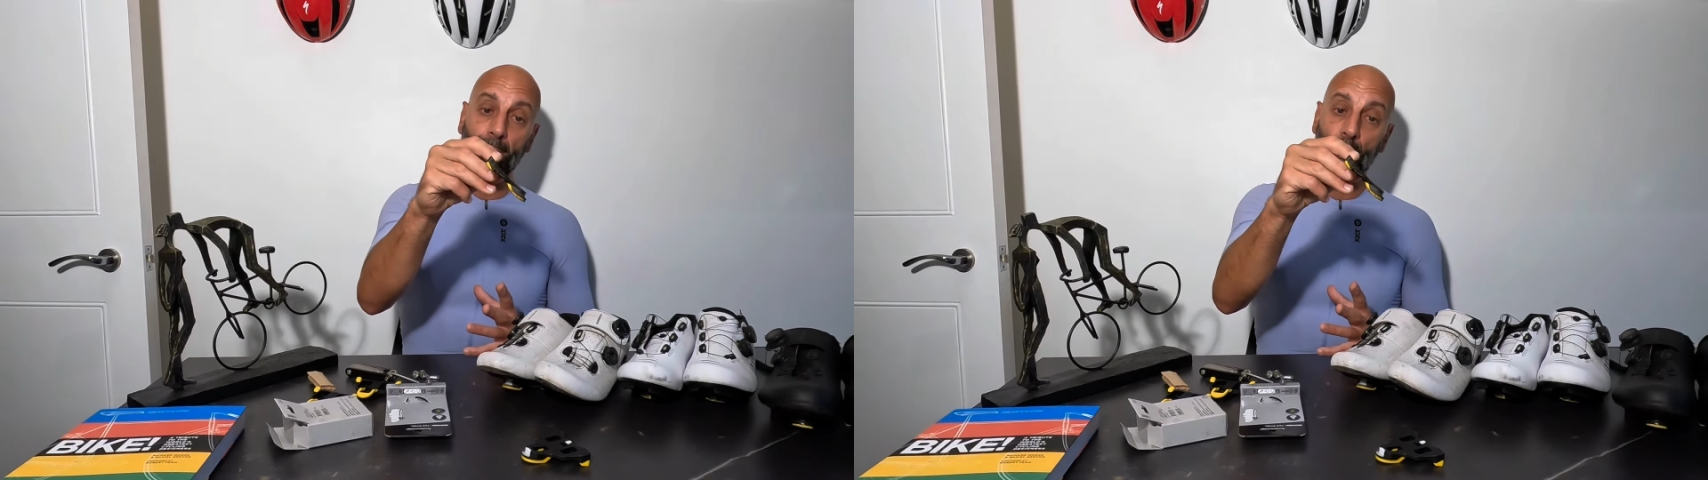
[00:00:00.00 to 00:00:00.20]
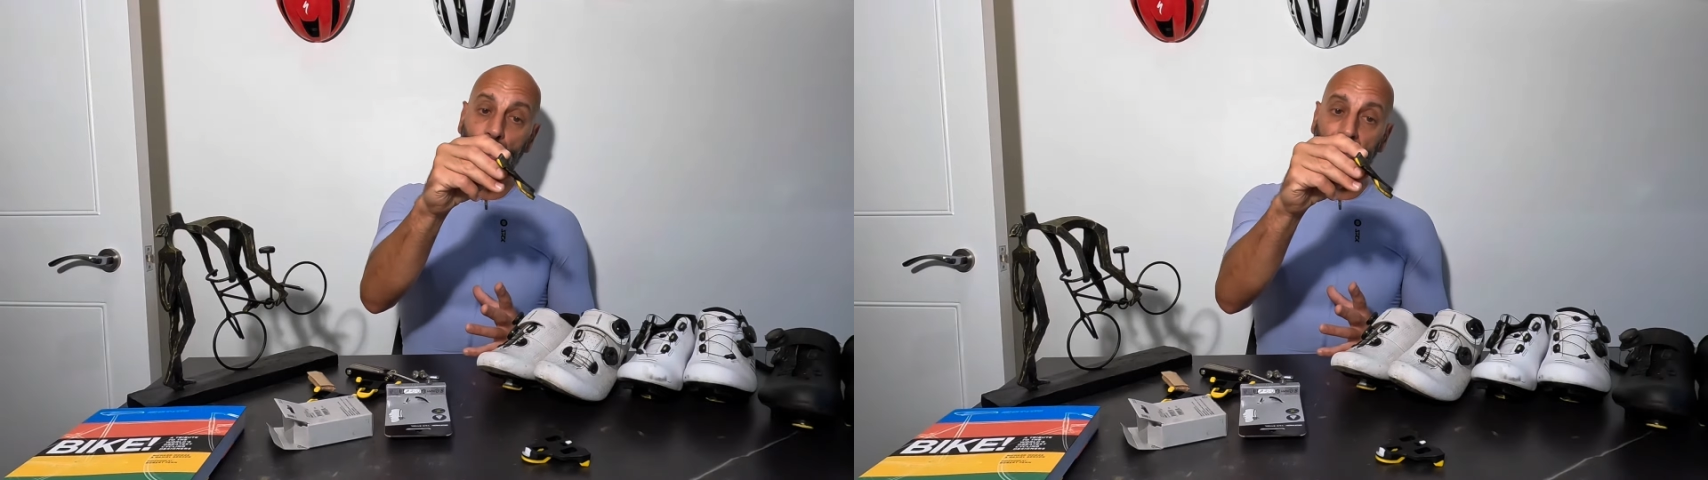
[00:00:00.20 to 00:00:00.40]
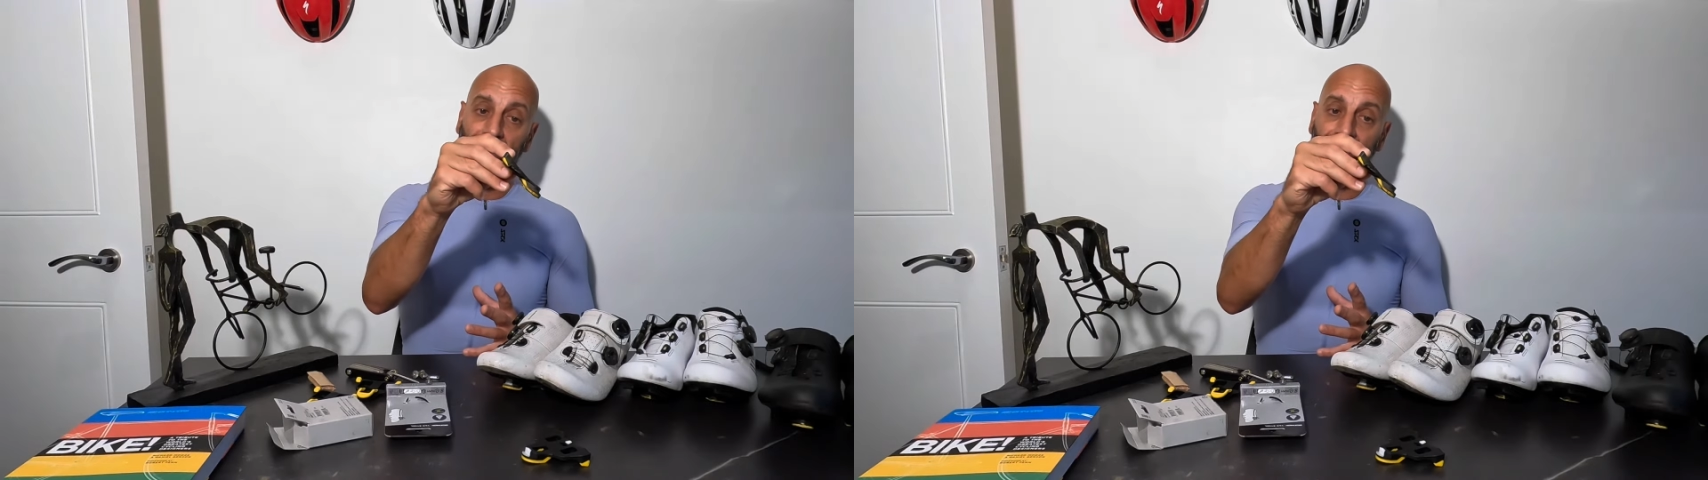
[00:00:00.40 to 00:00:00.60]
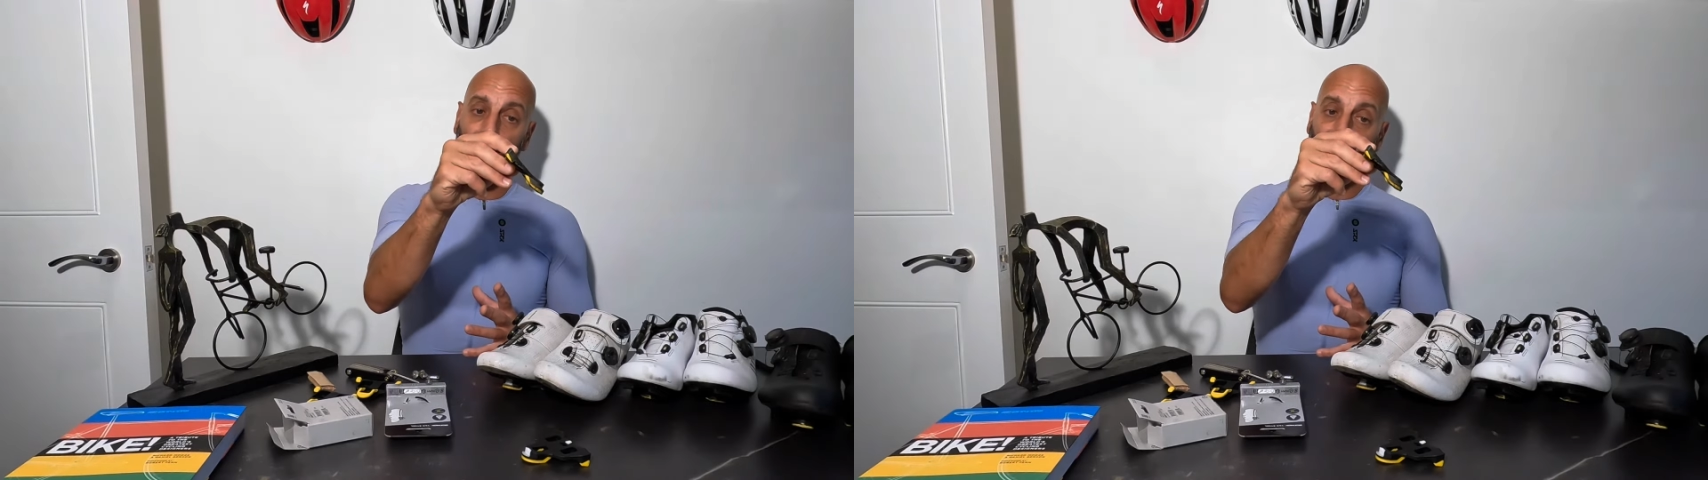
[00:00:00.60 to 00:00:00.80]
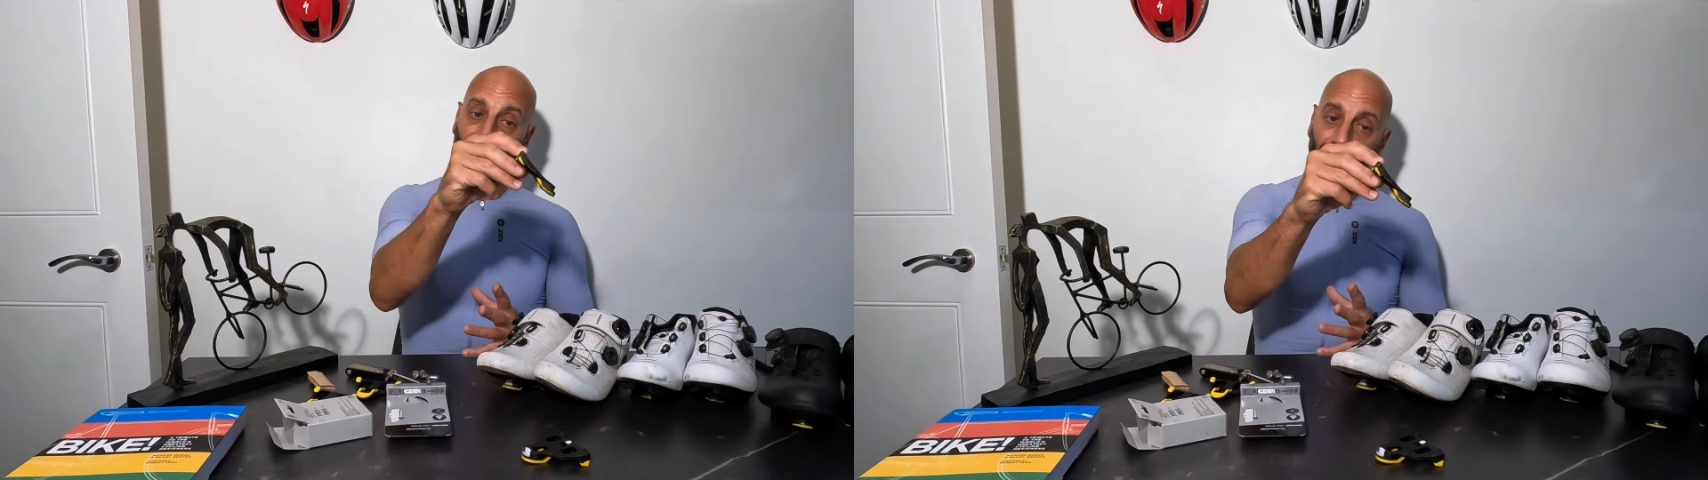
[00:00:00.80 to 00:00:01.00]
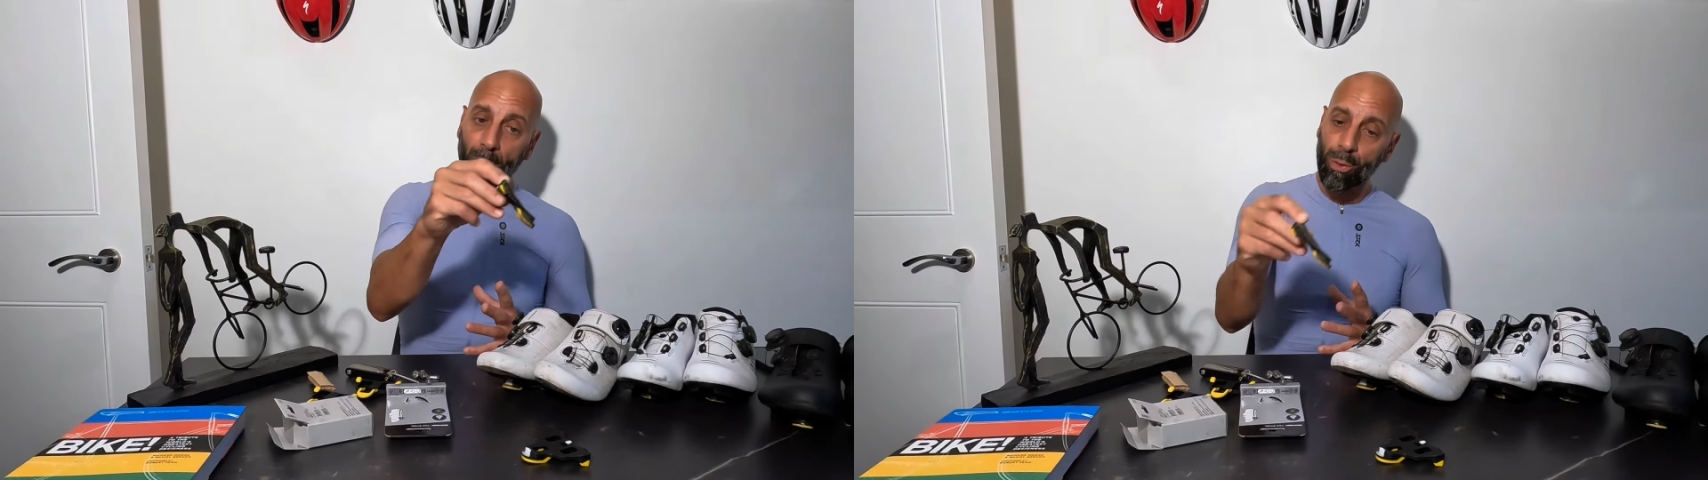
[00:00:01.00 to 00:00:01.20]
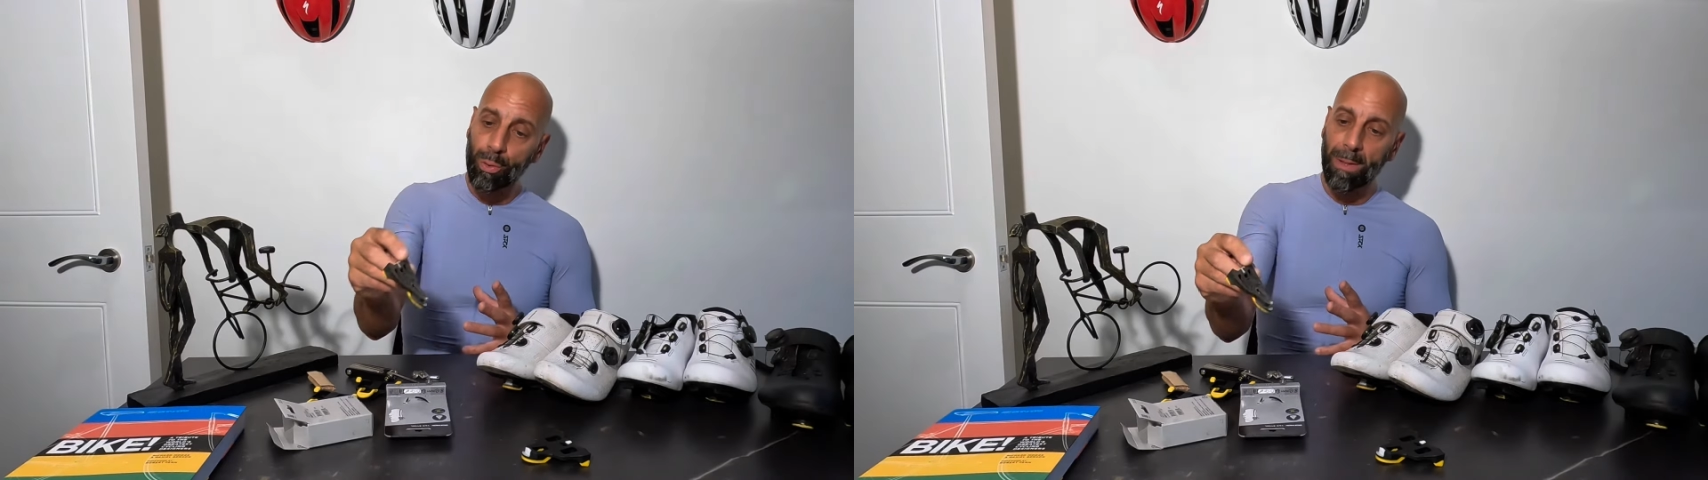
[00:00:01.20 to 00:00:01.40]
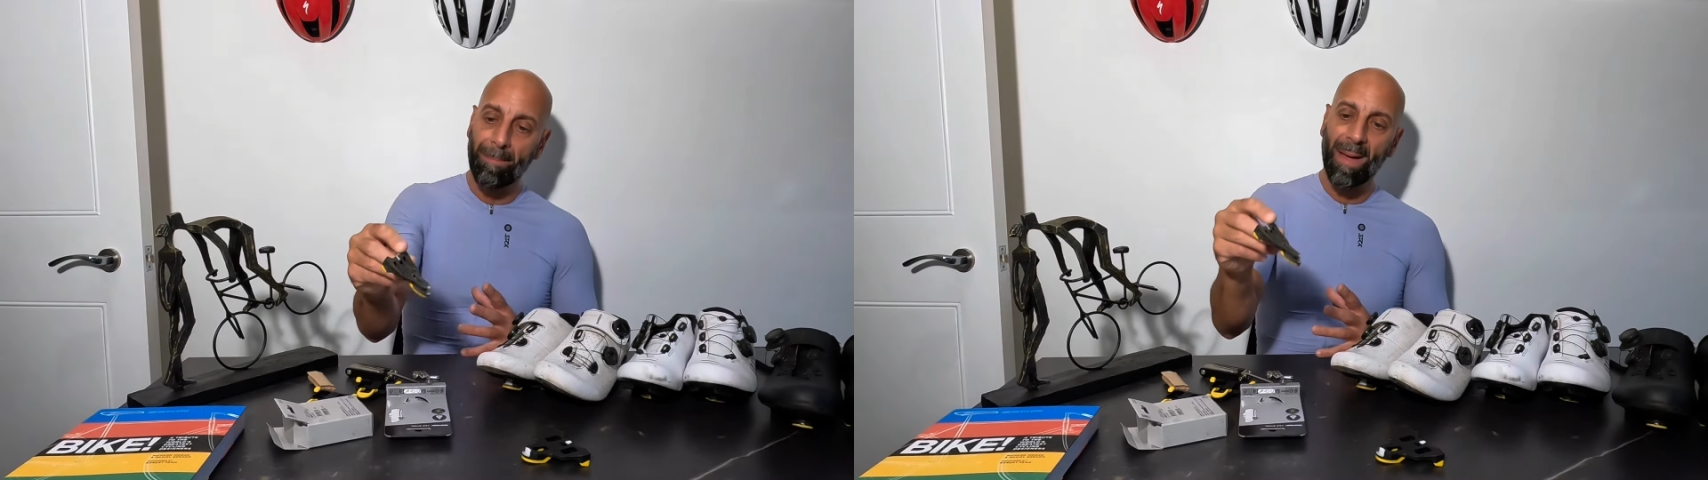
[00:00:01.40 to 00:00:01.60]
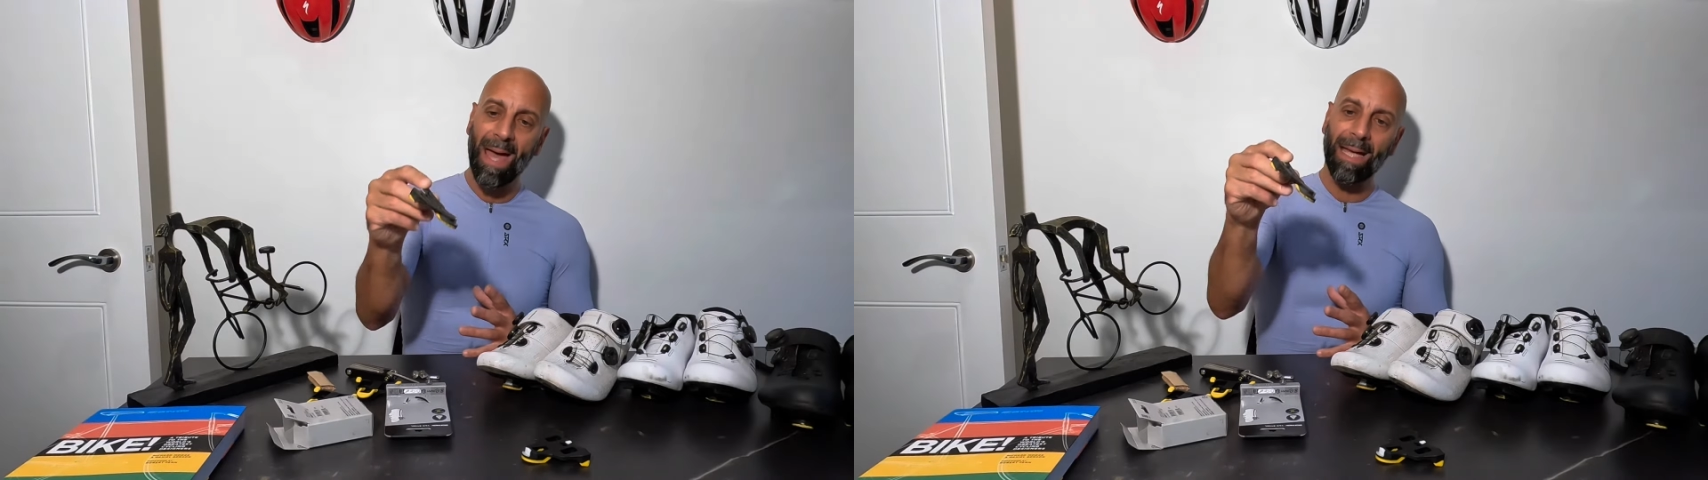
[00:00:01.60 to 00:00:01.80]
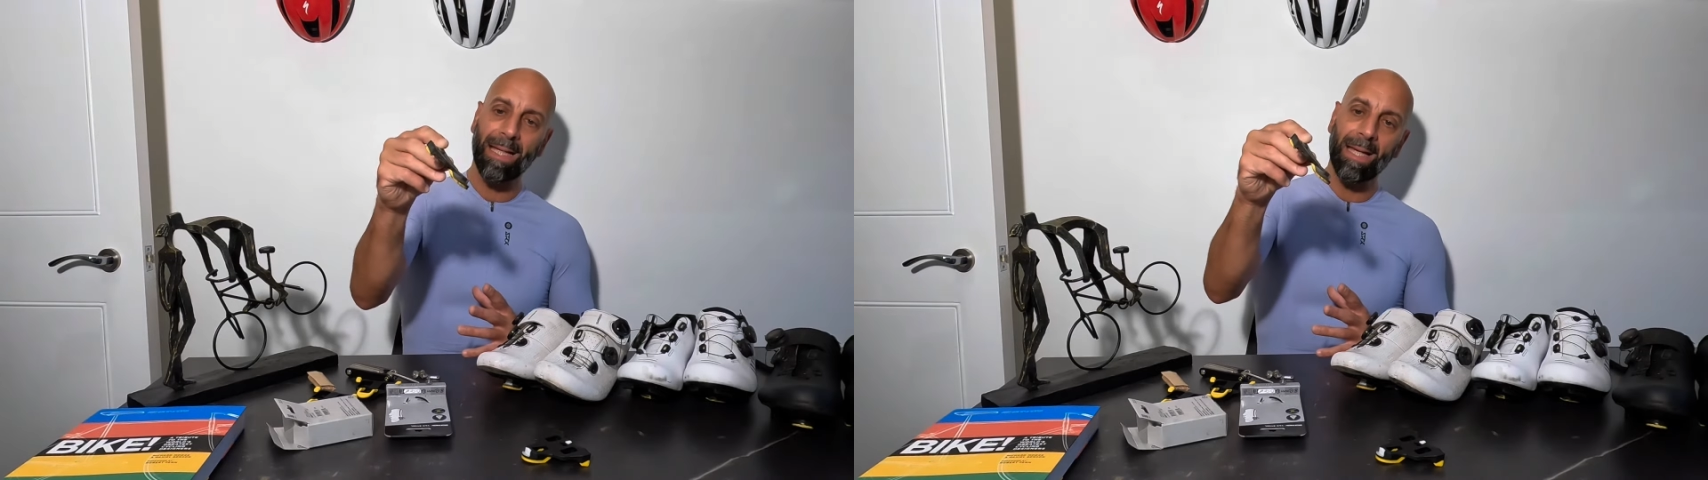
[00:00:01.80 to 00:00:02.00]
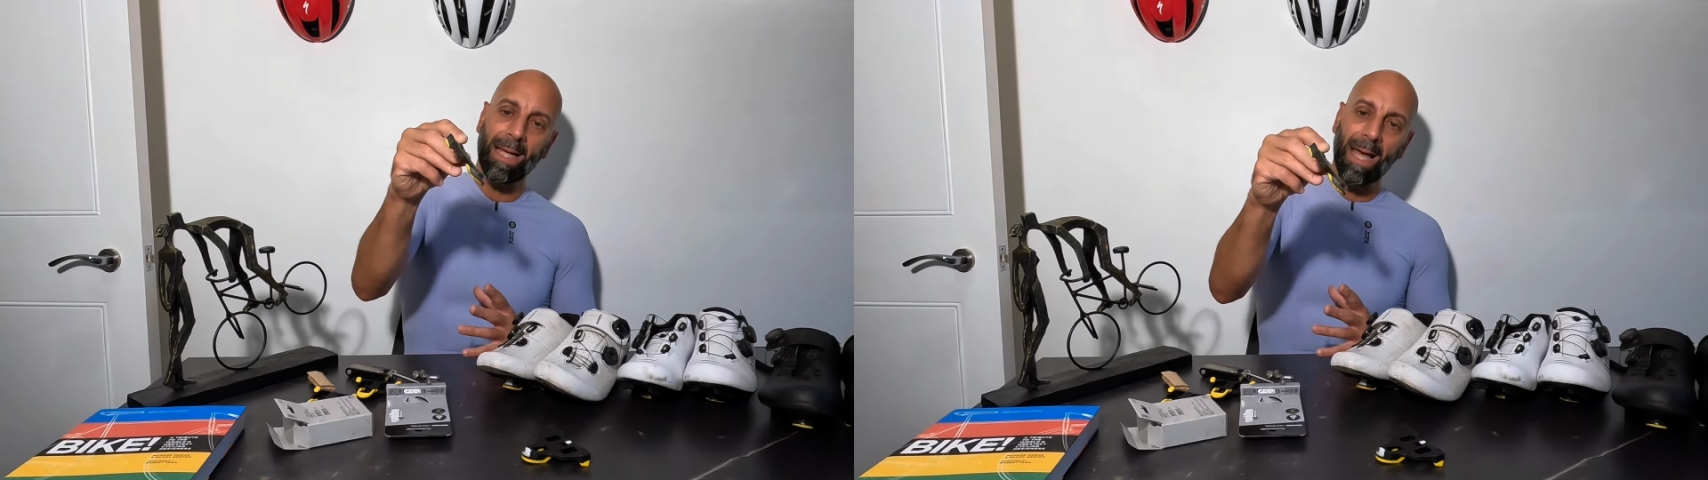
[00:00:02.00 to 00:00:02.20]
push from the front to the back,